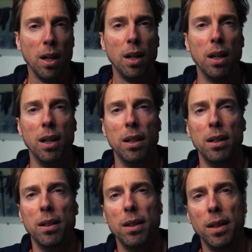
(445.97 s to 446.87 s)

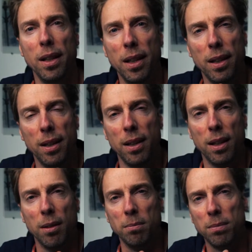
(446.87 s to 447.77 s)
and
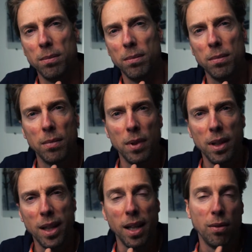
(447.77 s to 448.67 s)
then